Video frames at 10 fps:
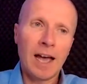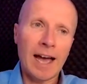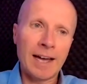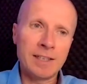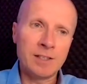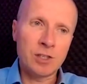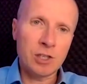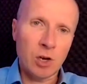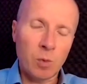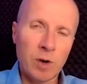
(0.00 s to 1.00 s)
And,
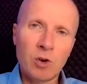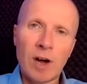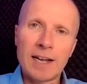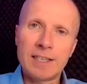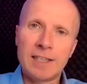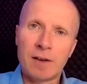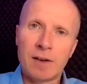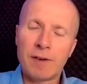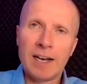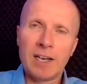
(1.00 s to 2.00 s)
when you're adding that
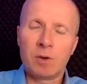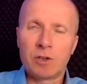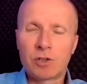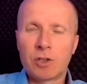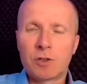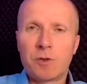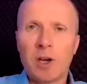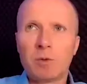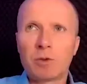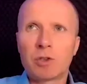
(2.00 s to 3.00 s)
value, and as
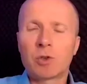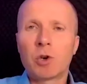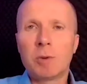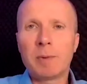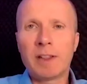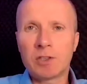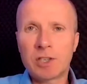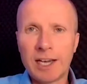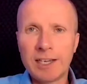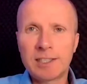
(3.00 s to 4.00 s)
Fiona was just talking about those
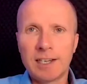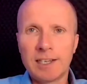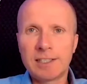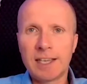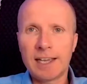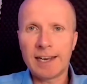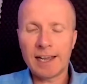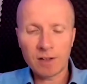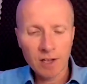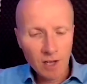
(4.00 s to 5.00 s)
case studies there
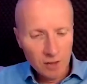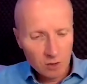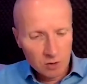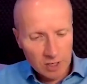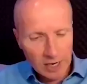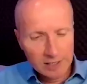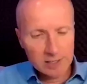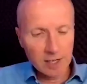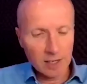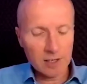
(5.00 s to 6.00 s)
now, those case
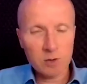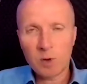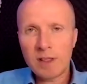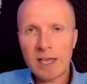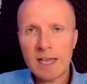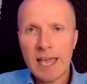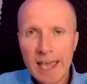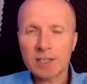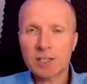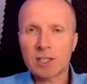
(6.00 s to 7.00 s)
studies, when they
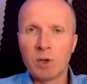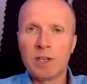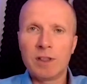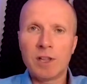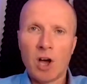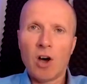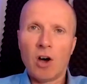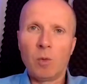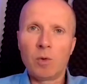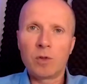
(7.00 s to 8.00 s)
hit someone in the
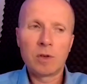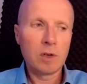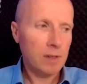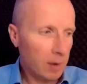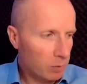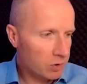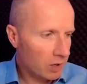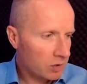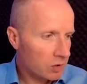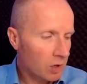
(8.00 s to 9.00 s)
heart with, that was
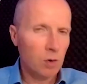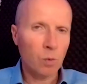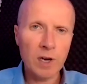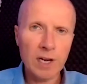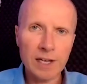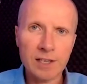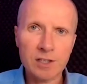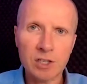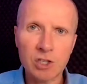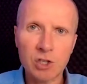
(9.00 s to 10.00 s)
us. We had that
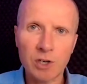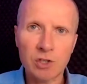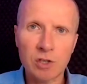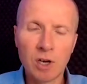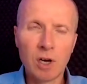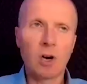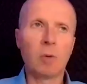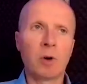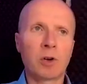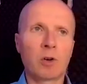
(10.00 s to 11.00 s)
situation. Oh
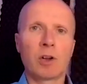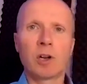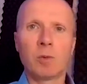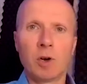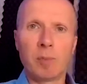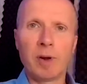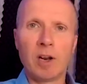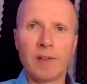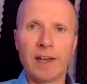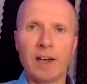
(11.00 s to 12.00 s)
my God, I don't want to be
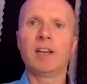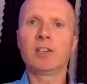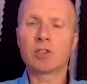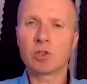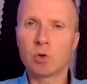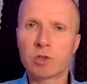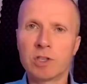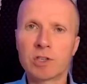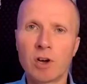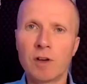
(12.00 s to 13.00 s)
like that. I need to talk to
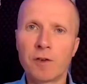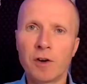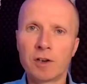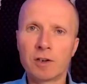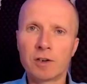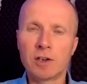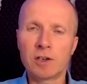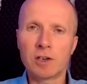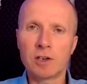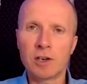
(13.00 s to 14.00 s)
this guy and find
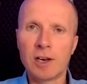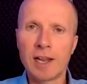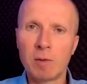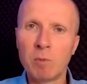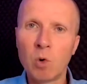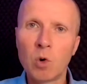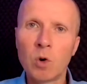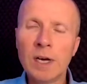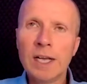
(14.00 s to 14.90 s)
and learn out more.